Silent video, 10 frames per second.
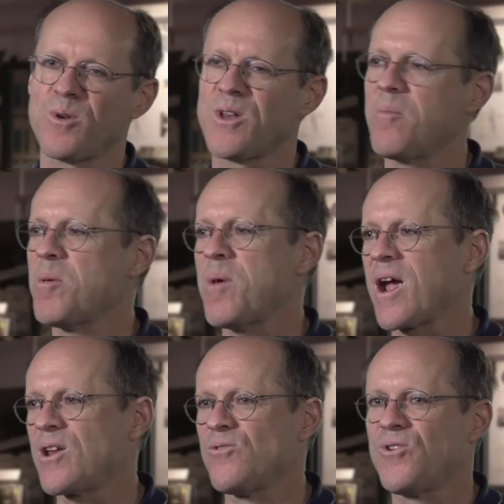dump it
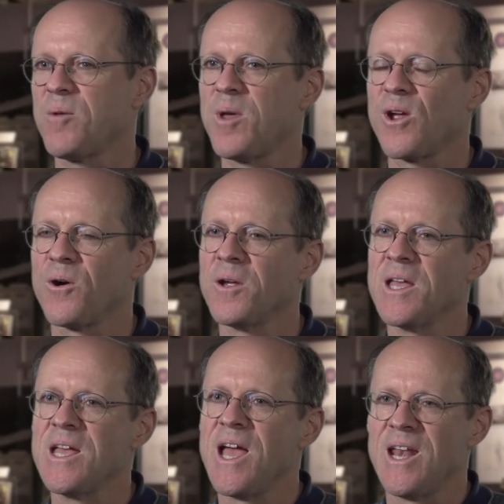back into FrameMaker
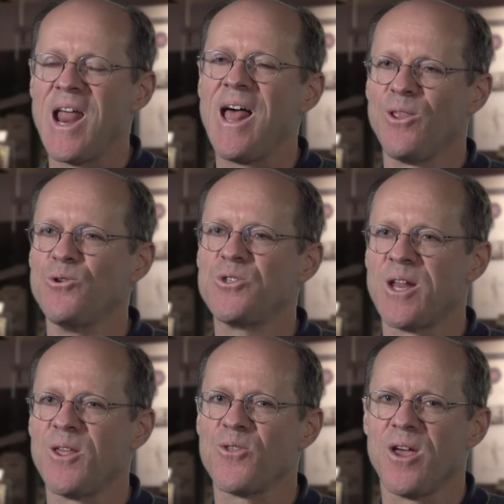and not lose
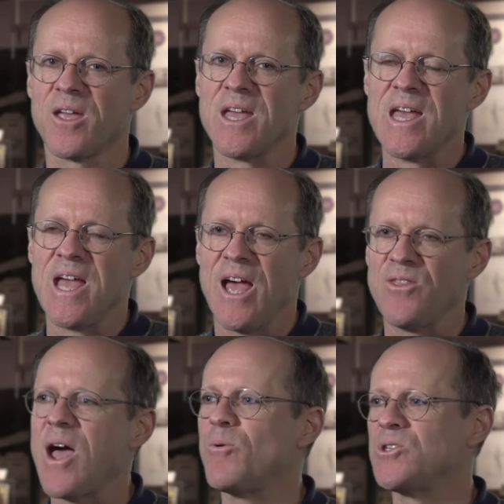anything.
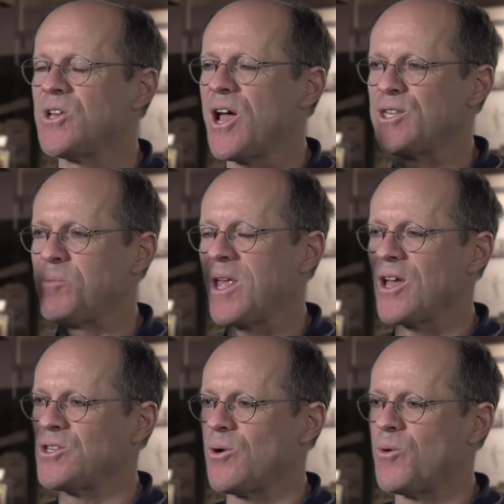And that was nice
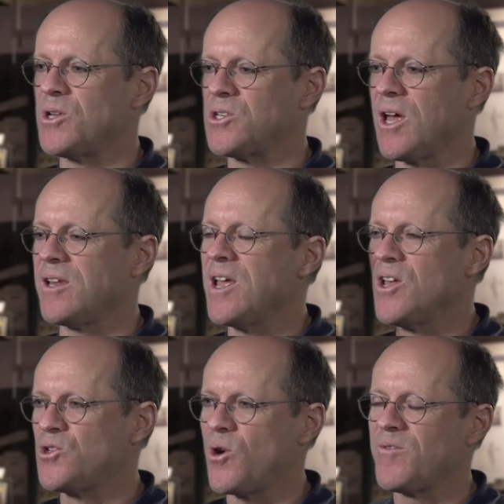because it was a
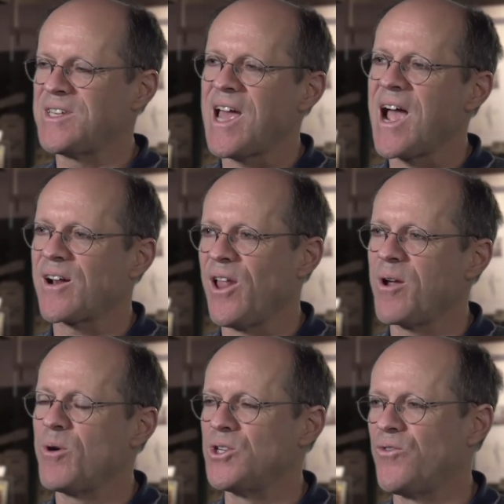sort of a tag
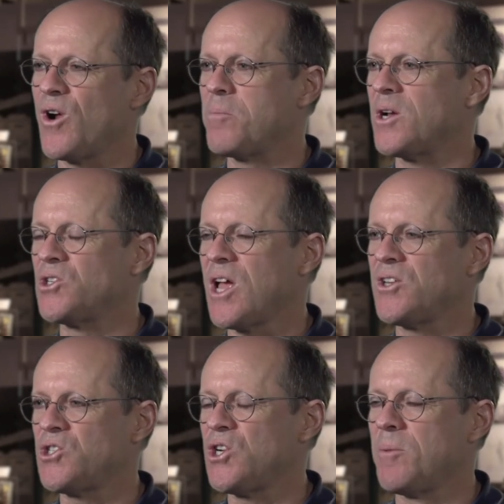language, very much
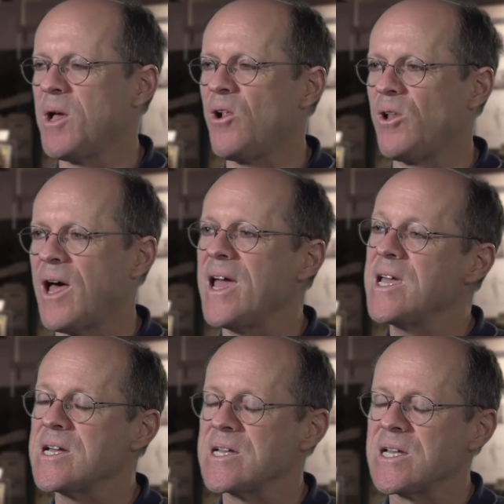
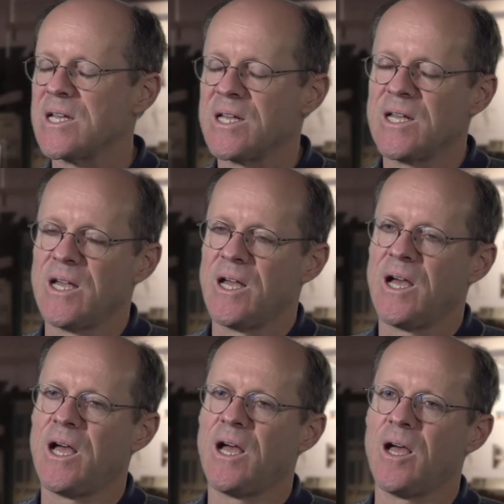SGML-like.
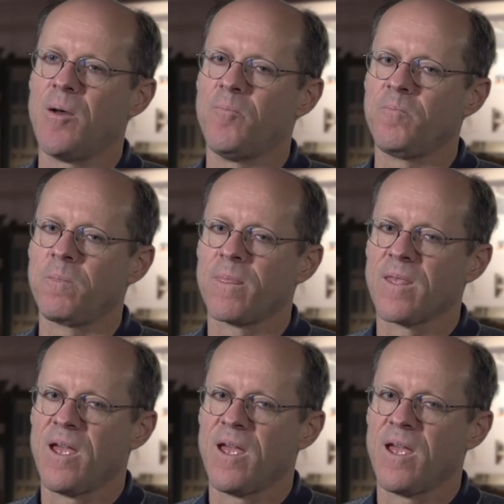And